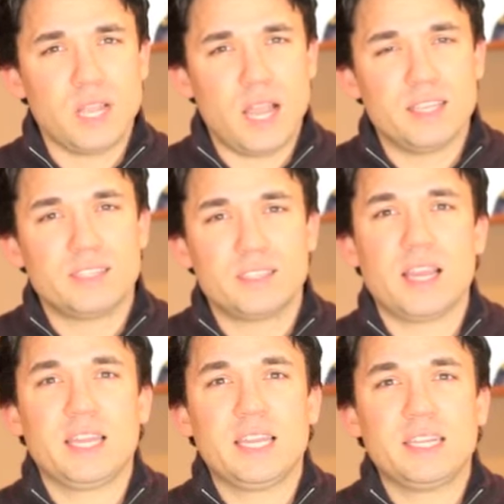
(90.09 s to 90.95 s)
I,
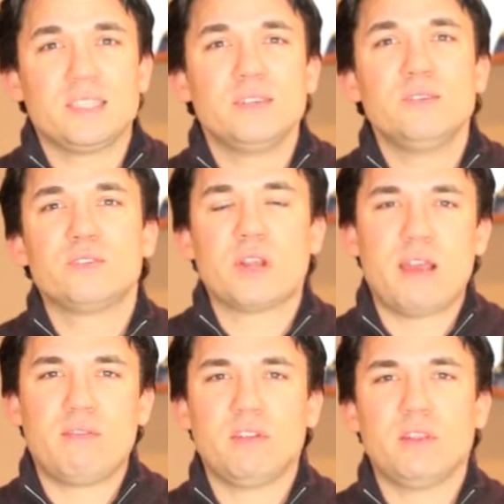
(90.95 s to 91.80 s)
I get to
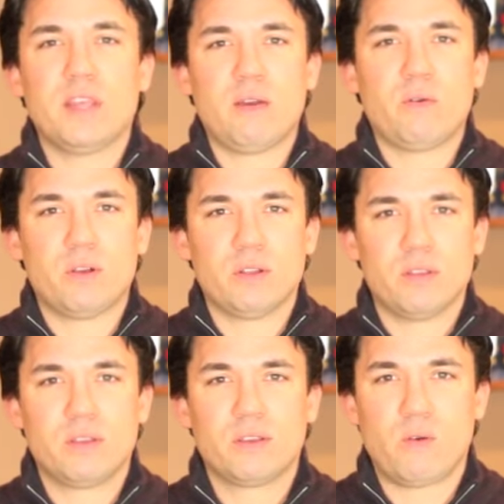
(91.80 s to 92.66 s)
travel in that
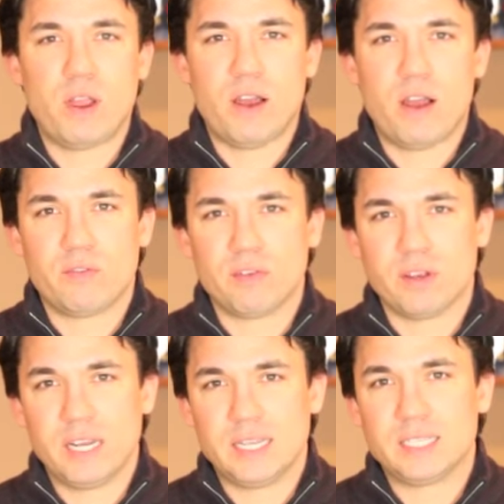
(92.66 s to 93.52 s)
world quite
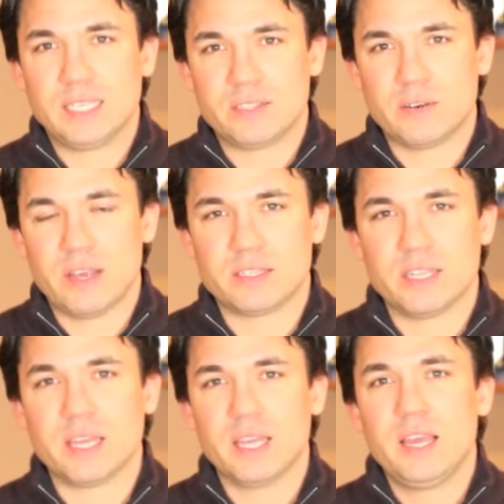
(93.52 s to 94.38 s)
often and it's
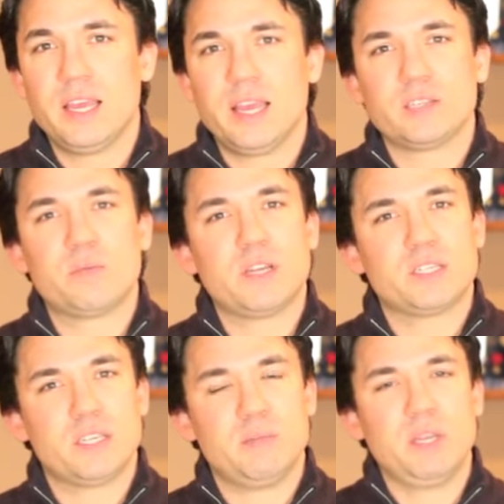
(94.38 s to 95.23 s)
interesting.
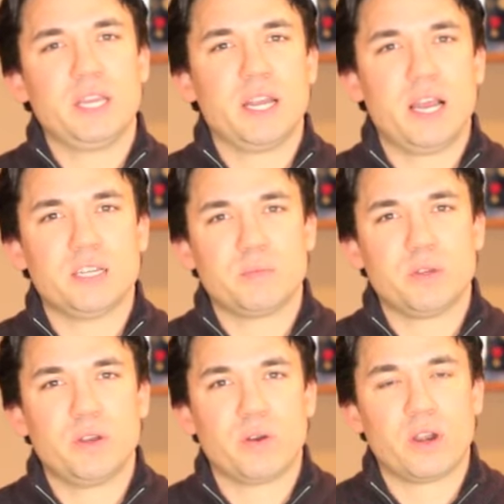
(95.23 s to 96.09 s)
Especially being an
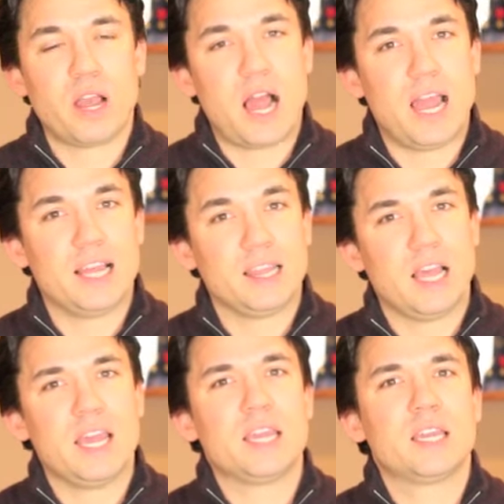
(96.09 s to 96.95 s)
entrepreneur, I
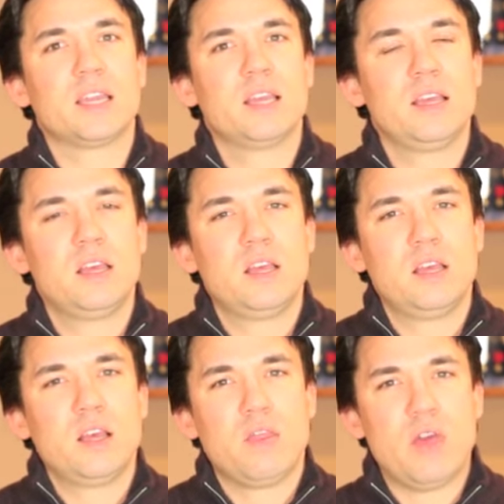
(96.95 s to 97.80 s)
like
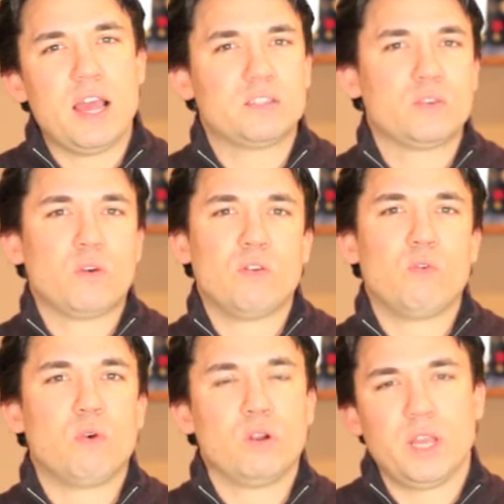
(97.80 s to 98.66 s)
that sort
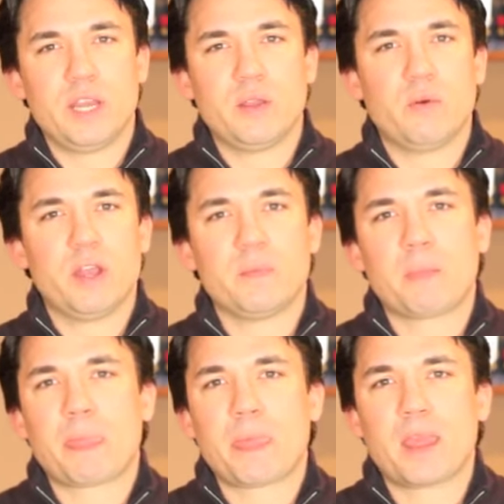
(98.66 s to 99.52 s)
of world anyway.
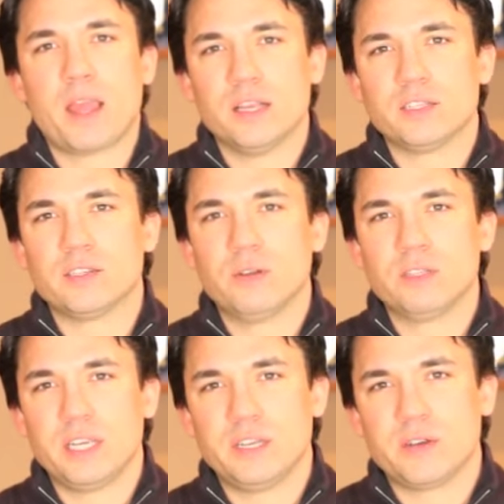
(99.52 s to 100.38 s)
Uh, so
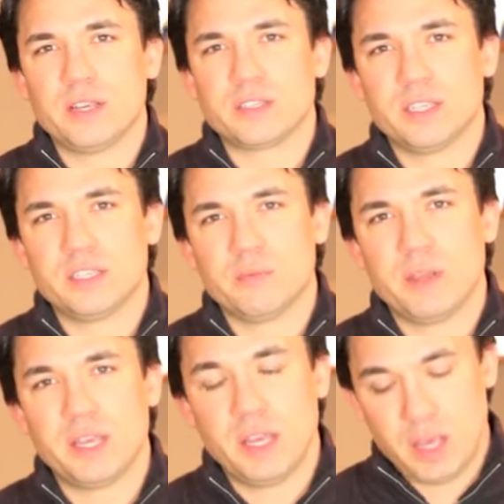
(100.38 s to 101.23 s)
it's interesting to
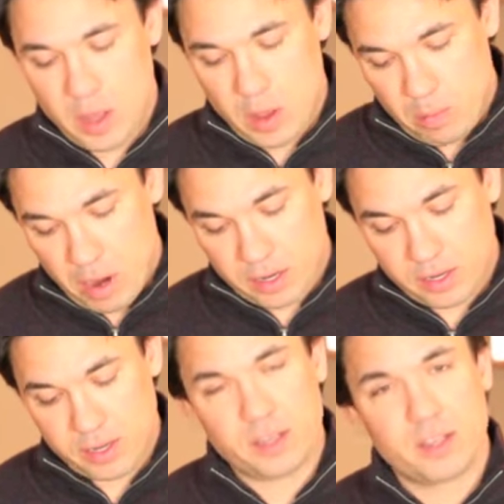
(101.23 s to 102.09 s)
me.
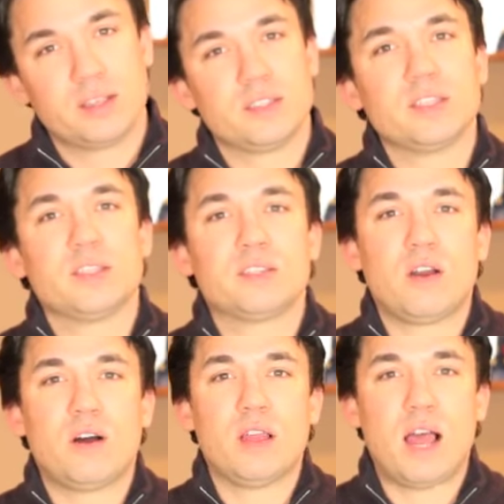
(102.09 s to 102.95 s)
But since it's
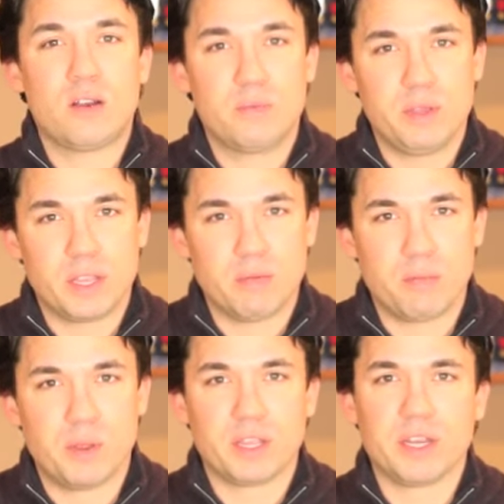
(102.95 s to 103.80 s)
called How to Become
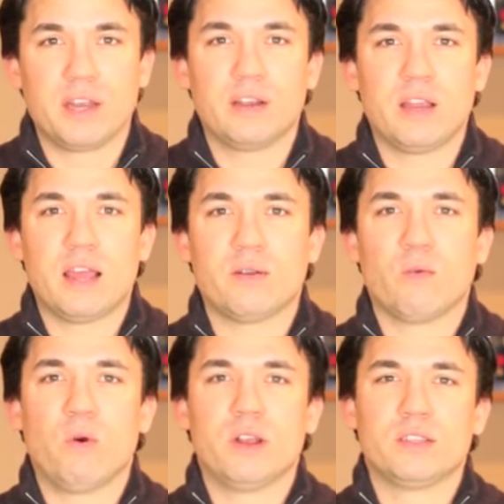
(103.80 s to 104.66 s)
a Billionaire,
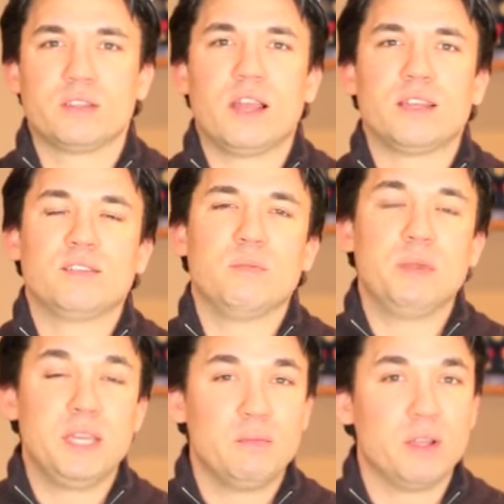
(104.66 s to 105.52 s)
not What It's Like to
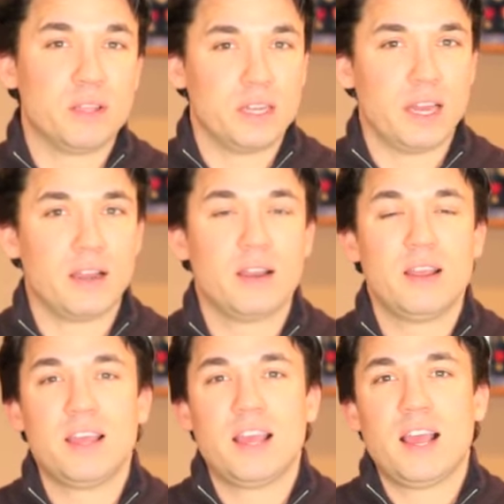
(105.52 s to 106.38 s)
Be a Billionaire,
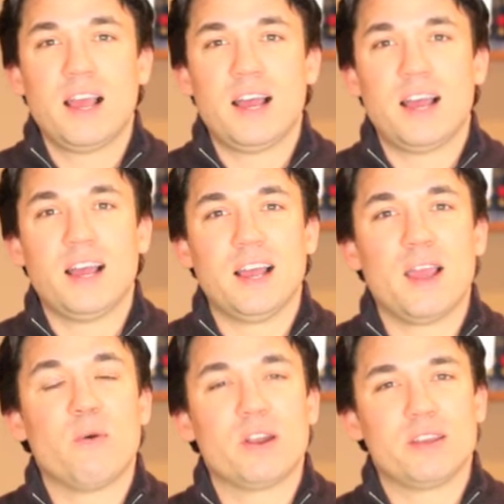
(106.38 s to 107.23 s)
uh,
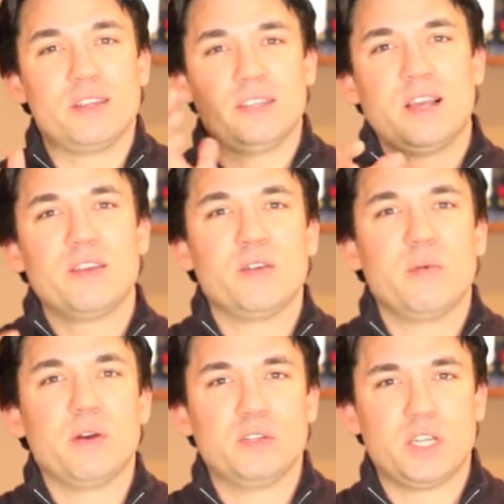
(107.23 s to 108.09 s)
I wanted to tell you
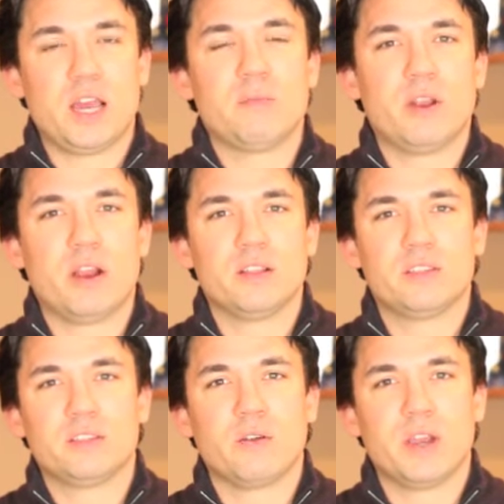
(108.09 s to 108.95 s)
about John
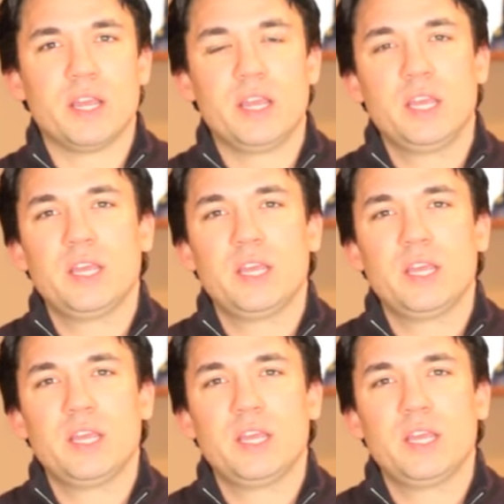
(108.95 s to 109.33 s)
Menard's story.